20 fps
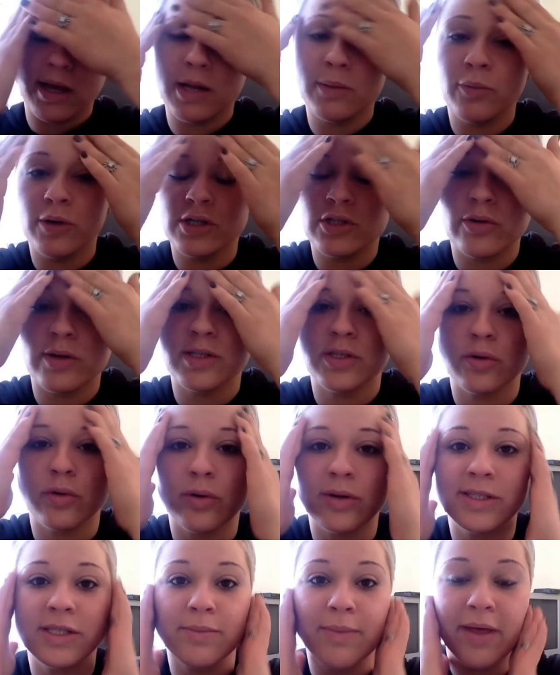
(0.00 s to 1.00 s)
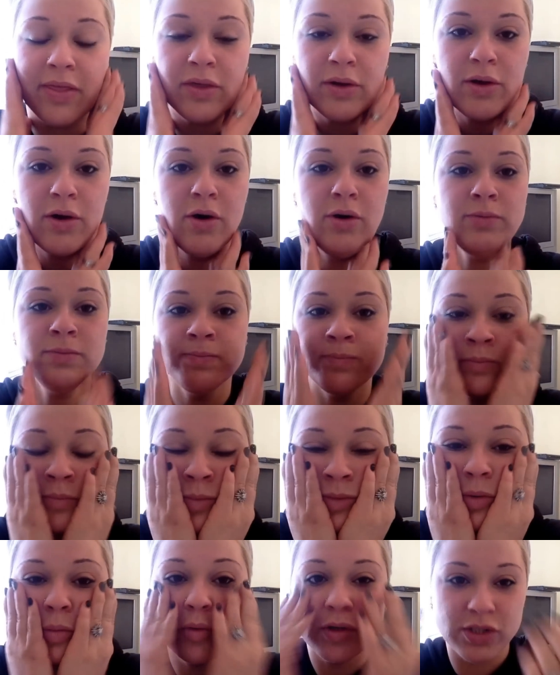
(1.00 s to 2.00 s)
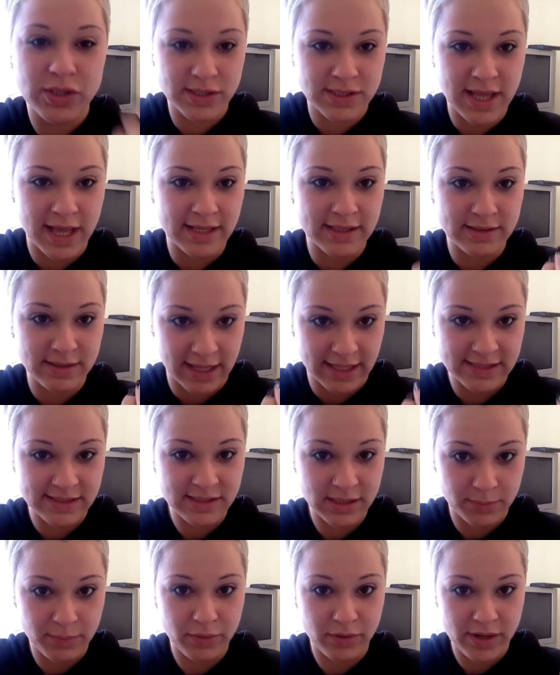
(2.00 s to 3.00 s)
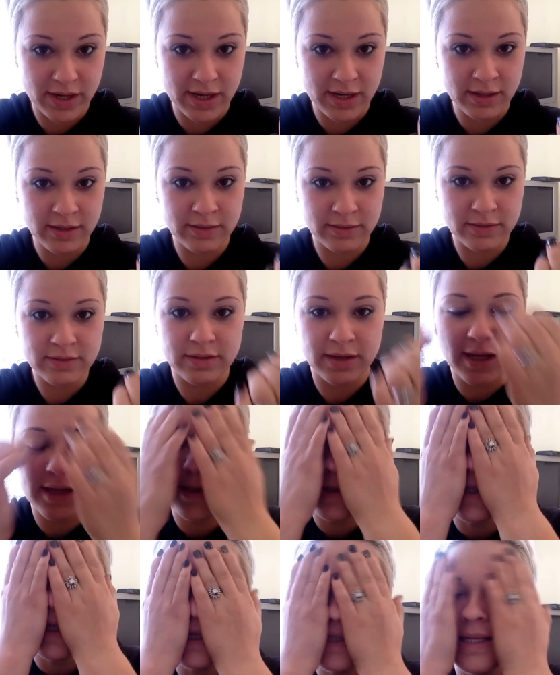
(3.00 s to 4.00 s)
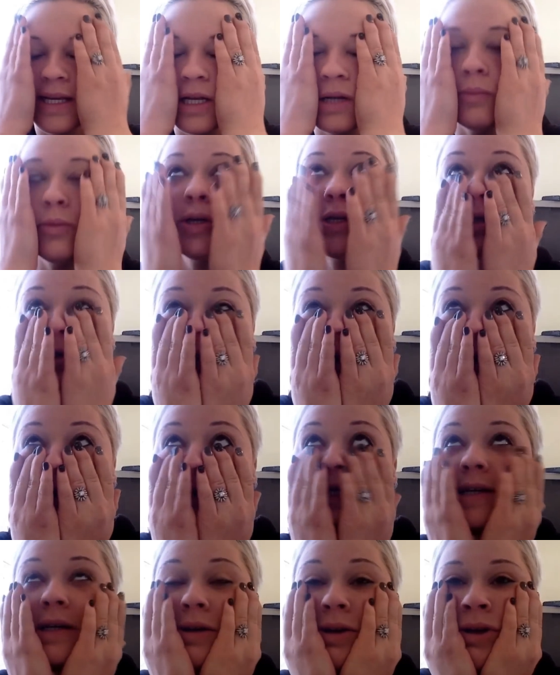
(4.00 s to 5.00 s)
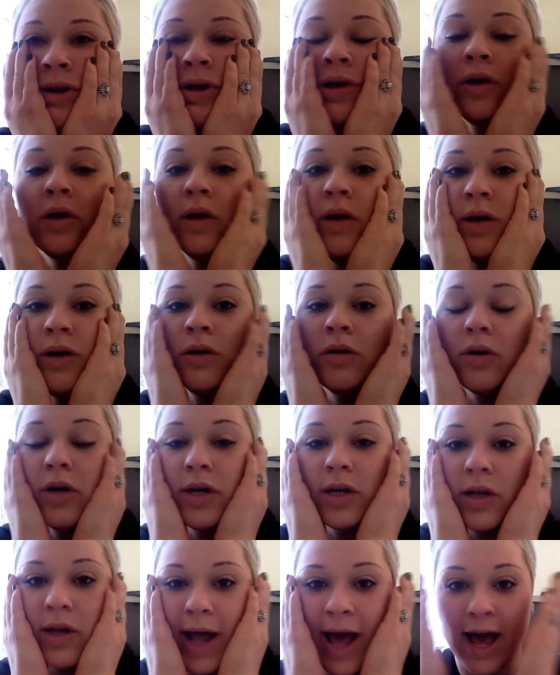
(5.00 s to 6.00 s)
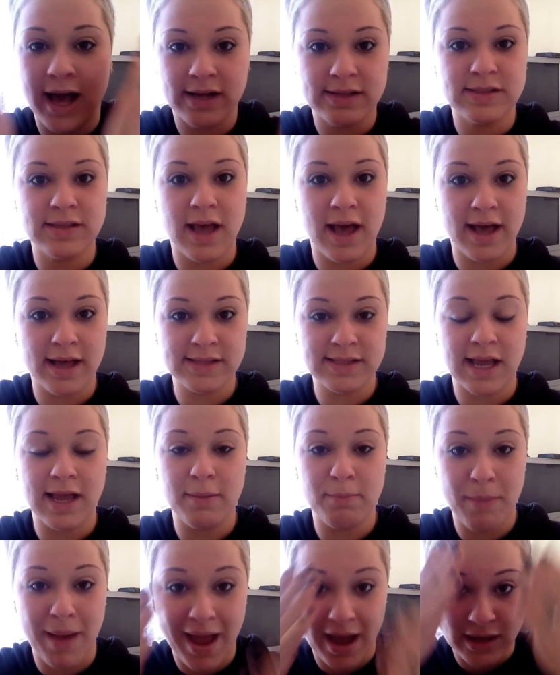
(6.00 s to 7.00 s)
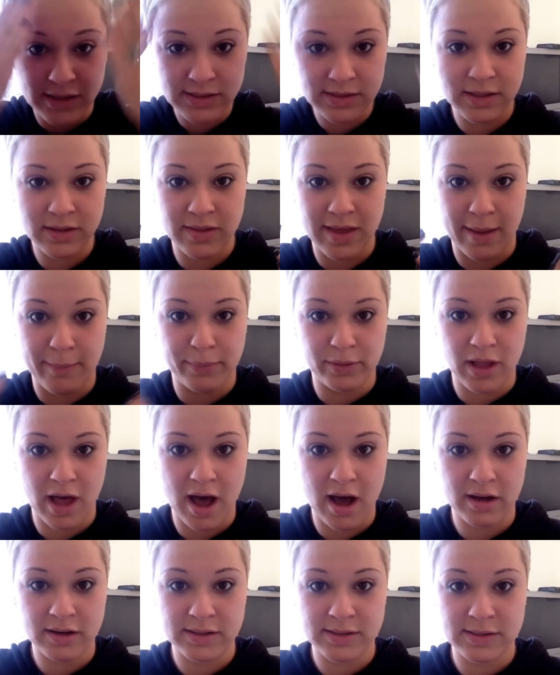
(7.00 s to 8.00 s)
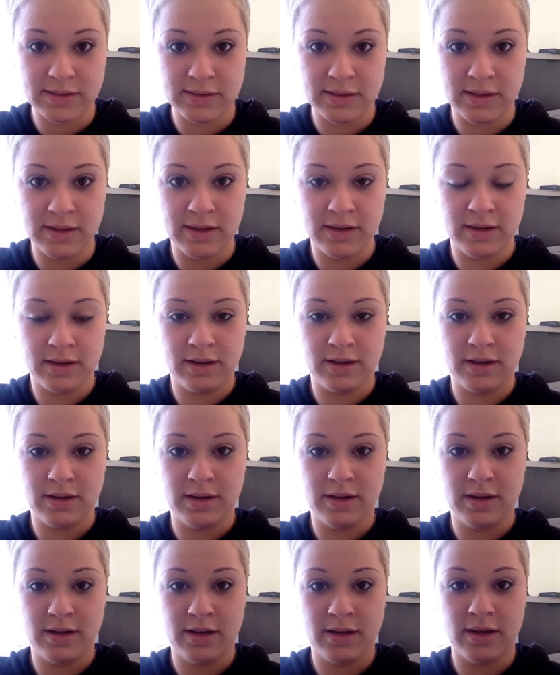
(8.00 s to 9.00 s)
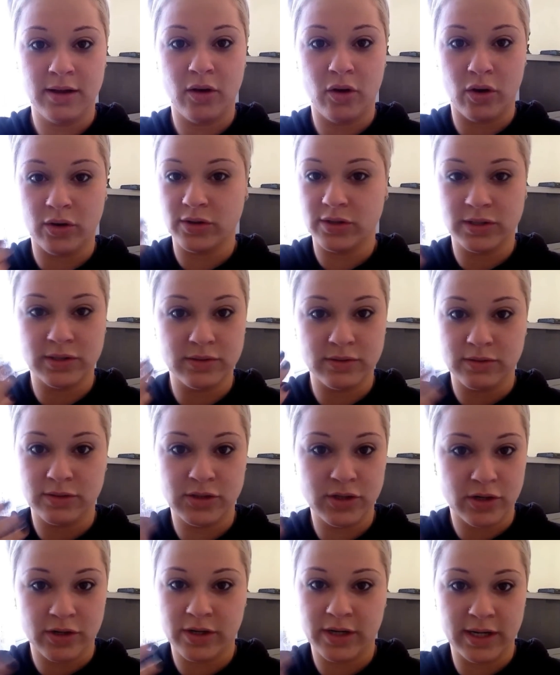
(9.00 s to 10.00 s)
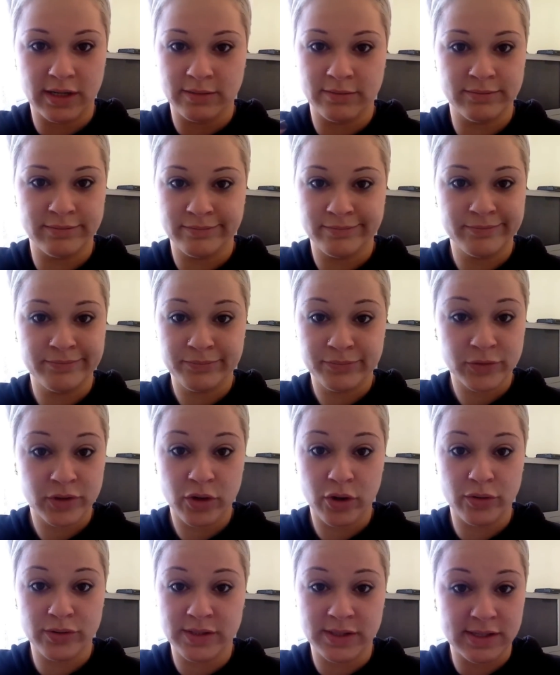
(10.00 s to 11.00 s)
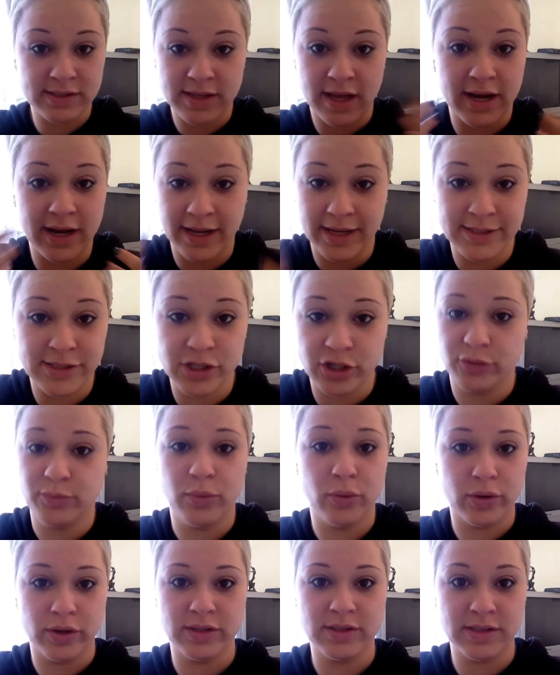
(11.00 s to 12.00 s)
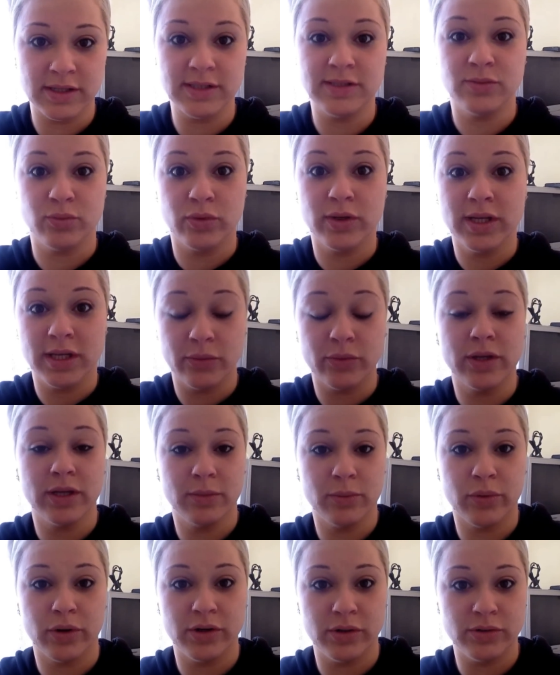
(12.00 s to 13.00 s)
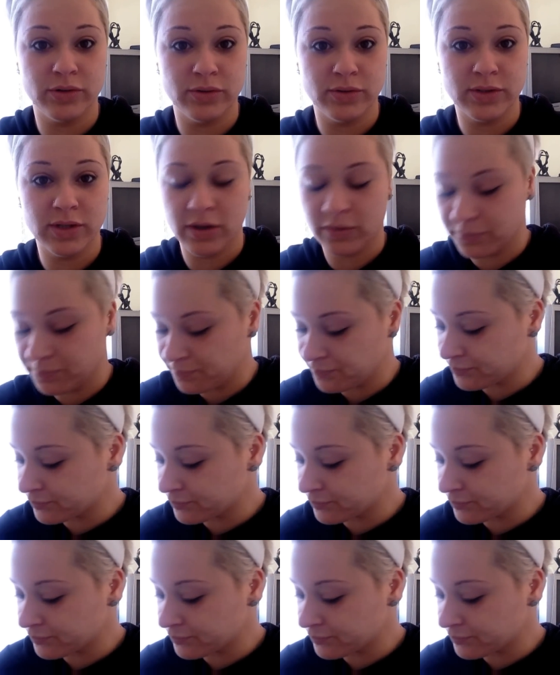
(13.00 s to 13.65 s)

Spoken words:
in a moisturizer called dimethicone, which is that slipperiness that's in a moisturizer. It acts as a mask that blocks all the dirt and grossness getting into your pores. It's really, really important you do so.